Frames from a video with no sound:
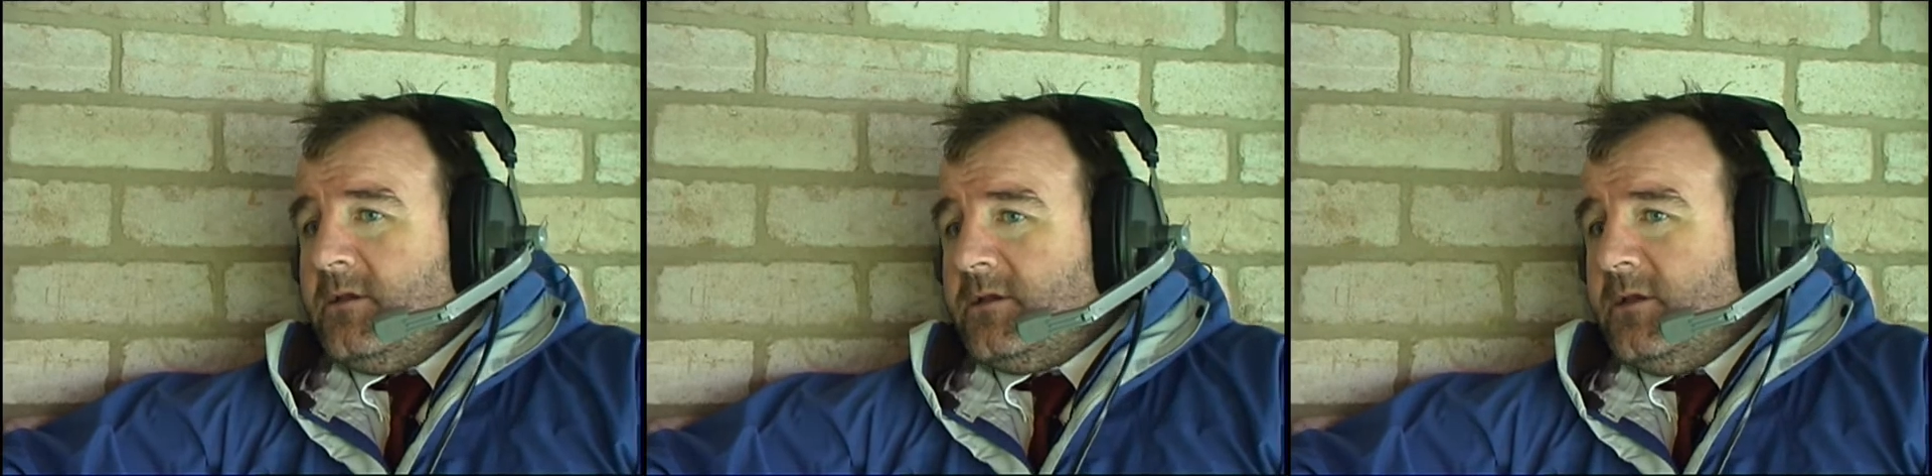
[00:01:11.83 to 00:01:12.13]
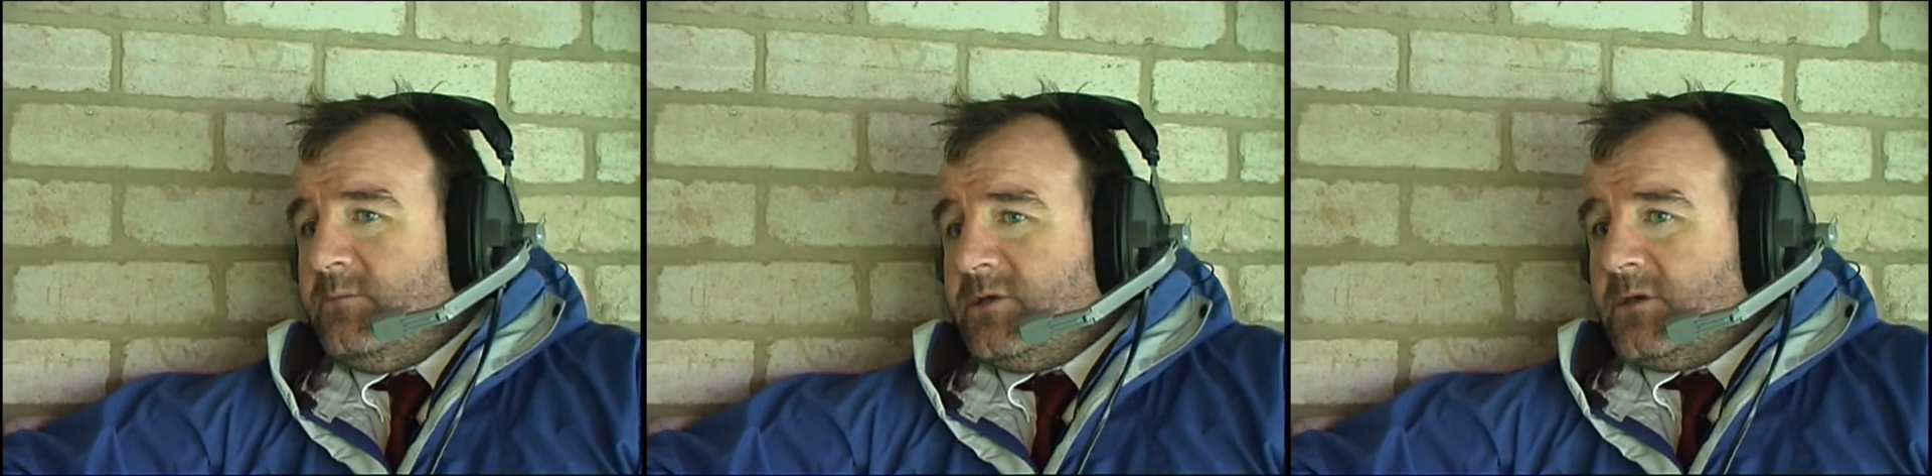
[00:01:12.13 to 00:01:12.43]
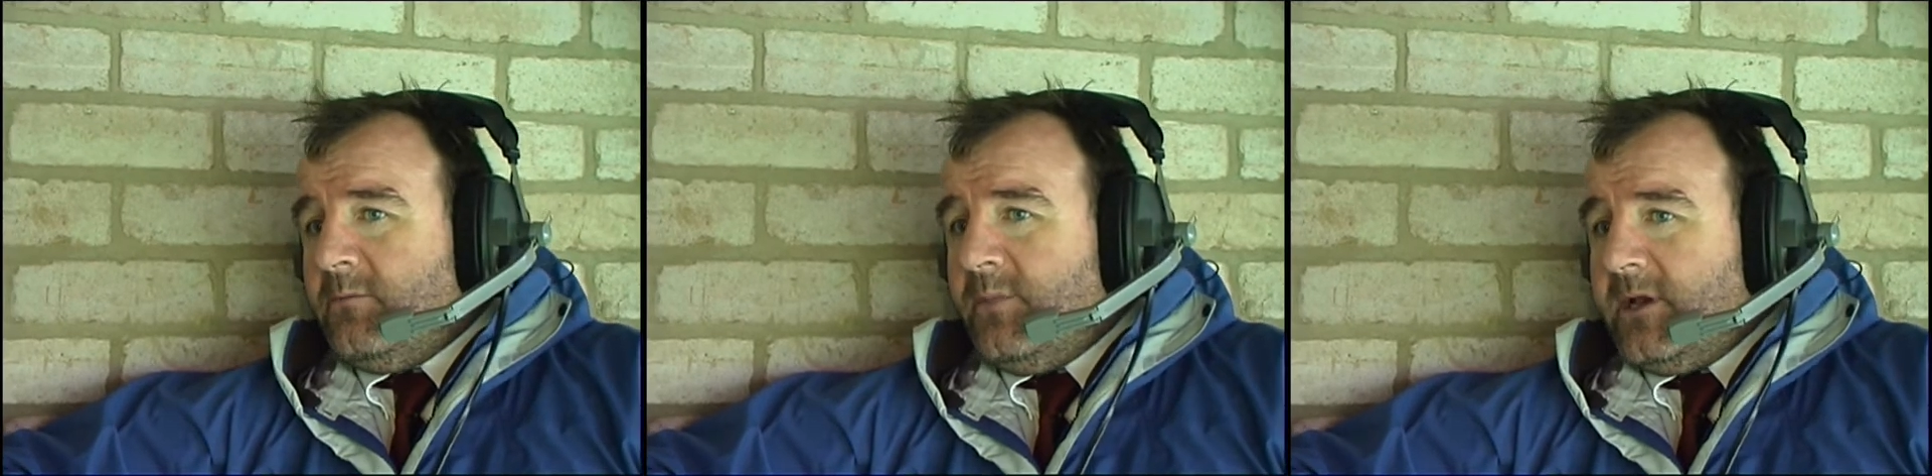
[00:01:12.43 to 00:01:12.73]
other teams
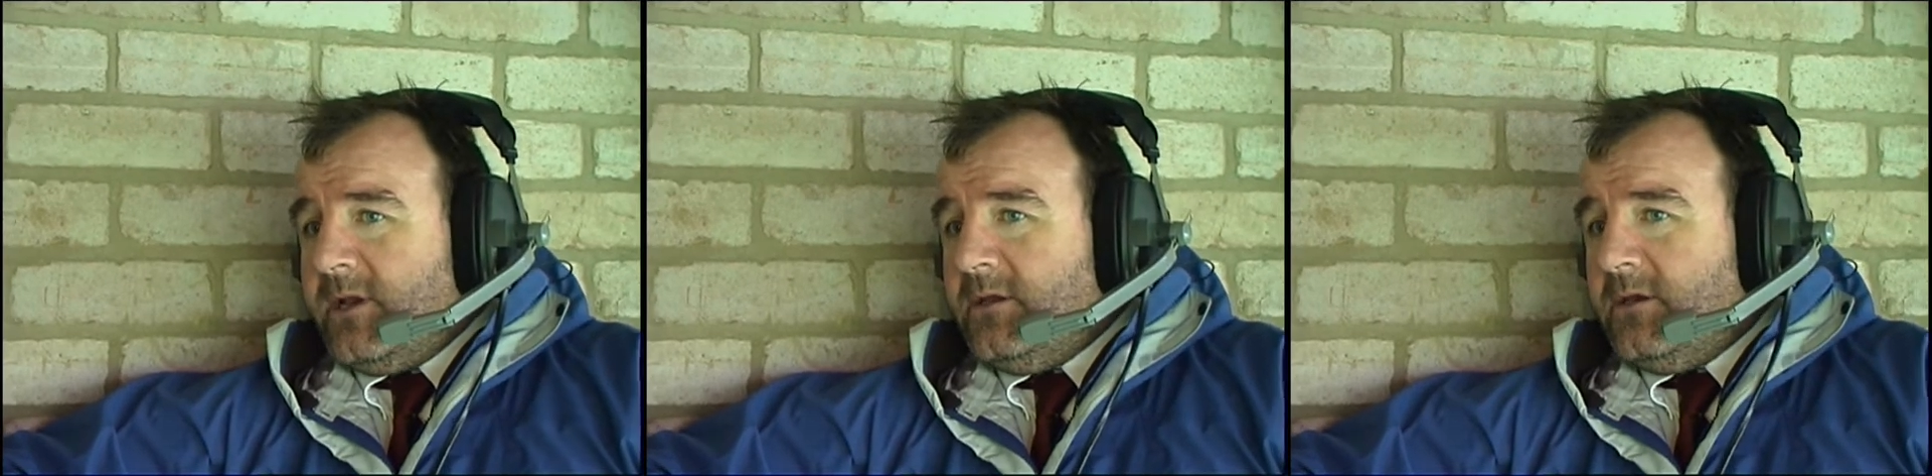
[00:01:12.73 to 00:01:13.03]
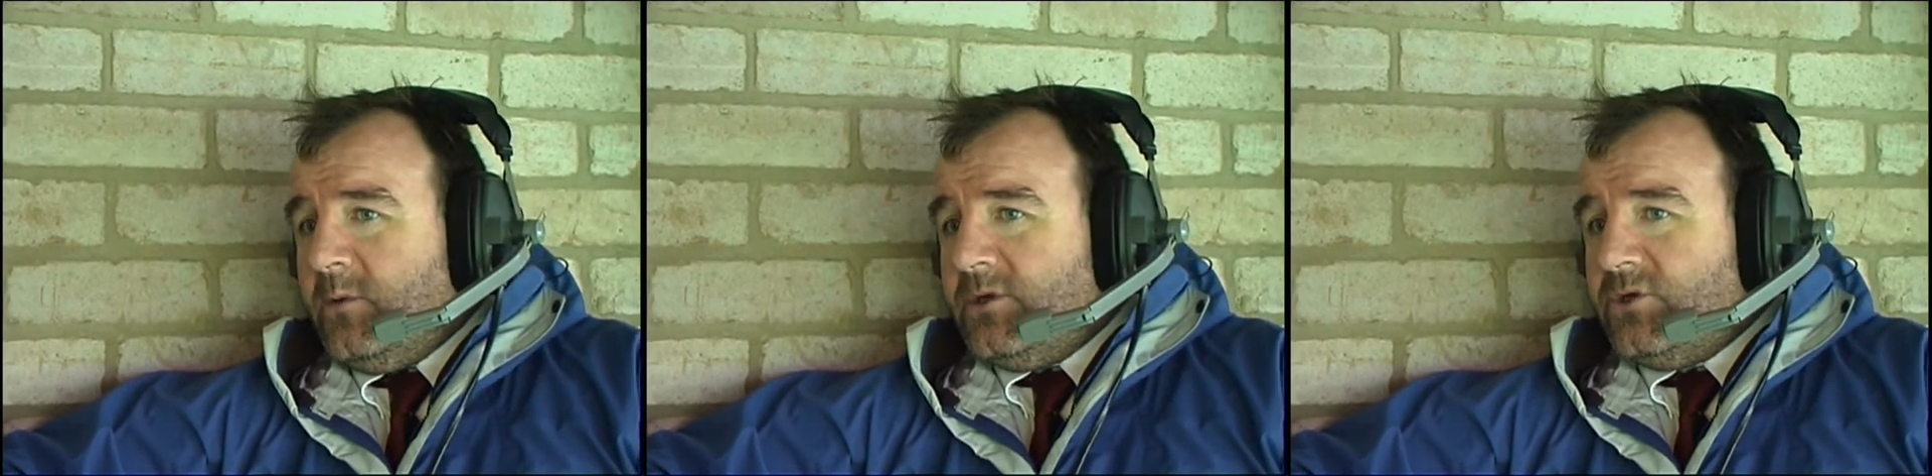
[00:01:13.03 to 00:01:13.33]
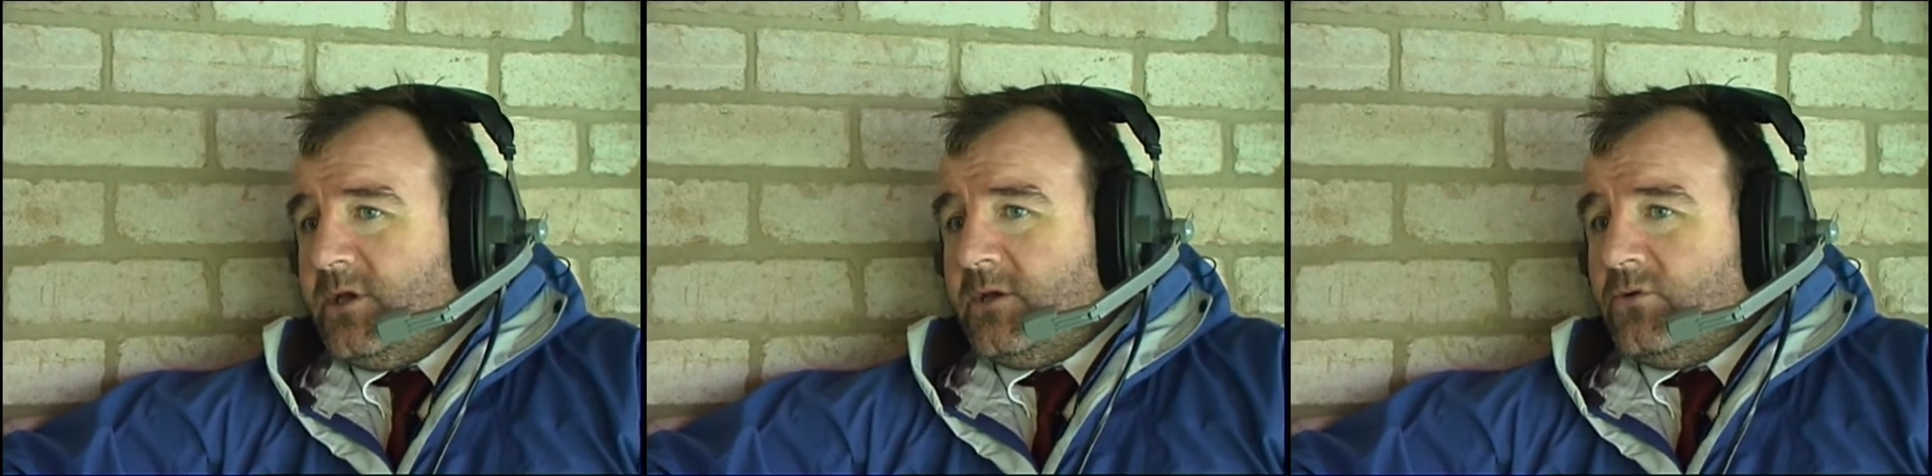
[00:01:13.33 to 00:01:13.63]
just come back into it once
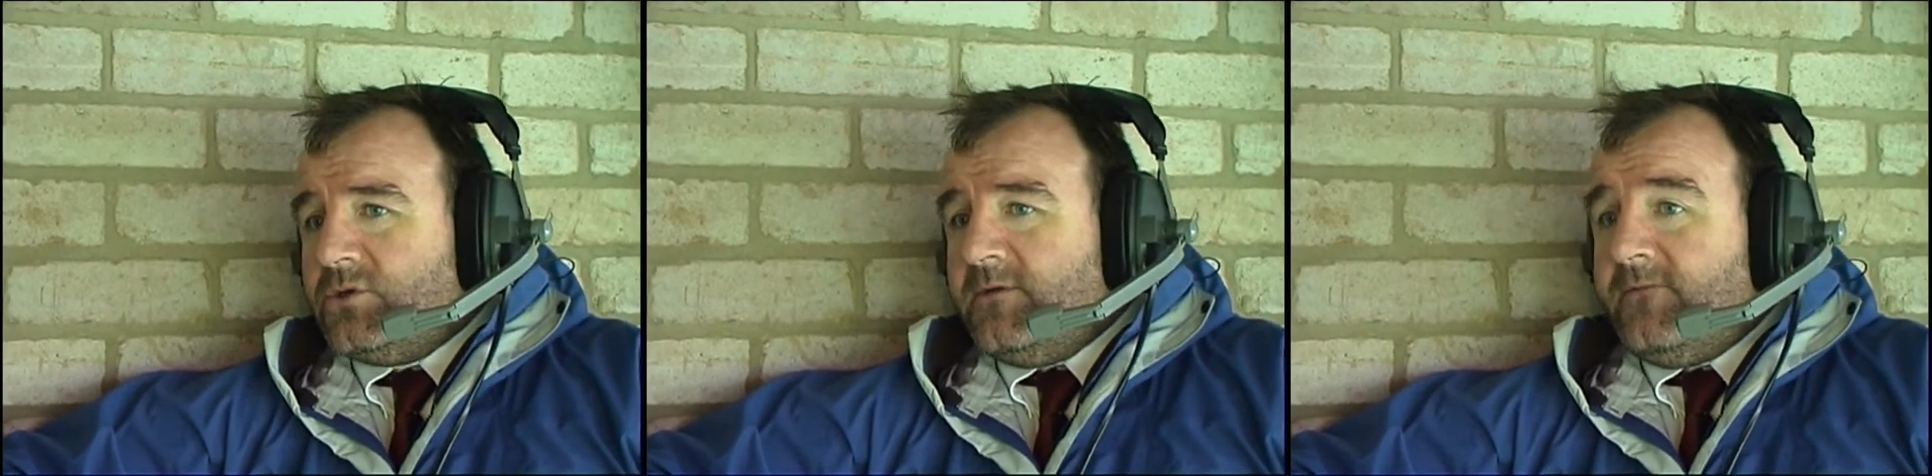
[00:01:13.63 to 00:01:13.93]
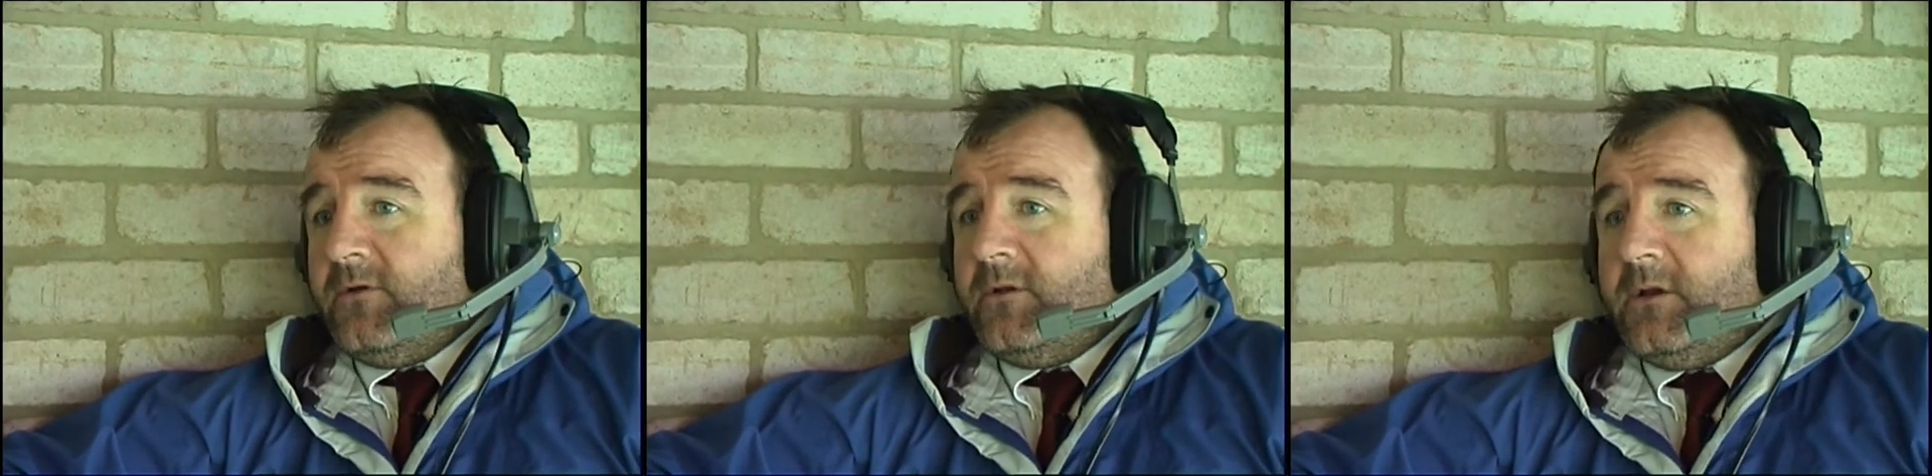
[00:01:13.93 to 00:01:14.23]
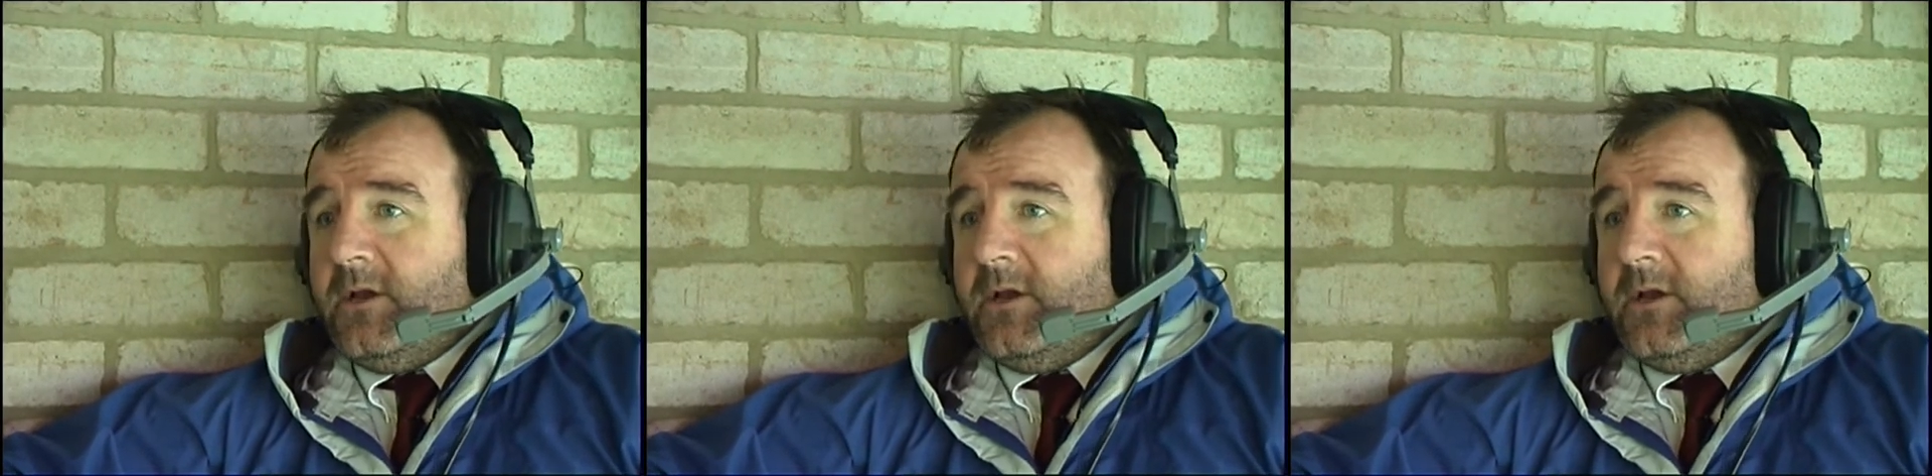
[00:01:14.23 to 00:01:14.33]
you get your nose in the front.